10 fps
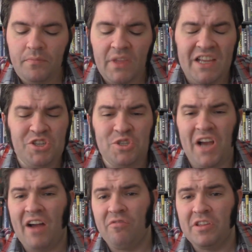It's
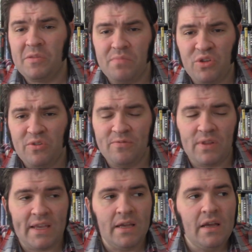shot really
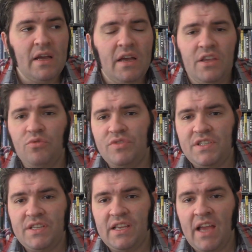beautifully. You
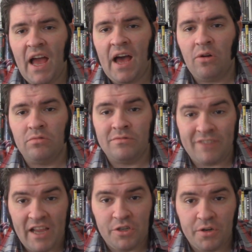see how
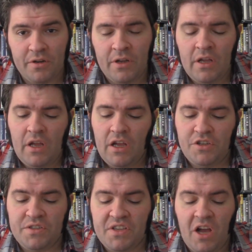nature
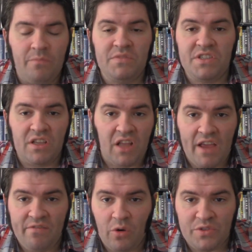just comes to
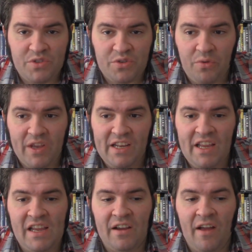life on screen
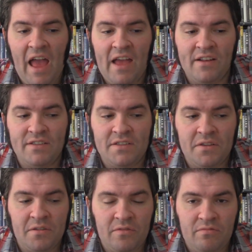here, and
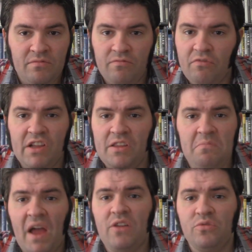really,
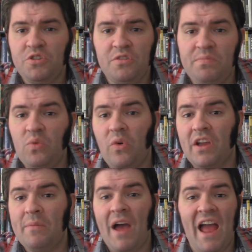Michael shouldn't be
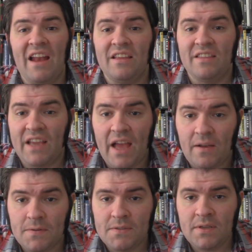worrying about anything
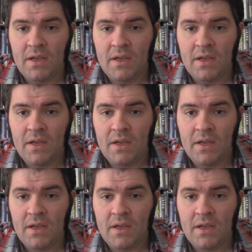else.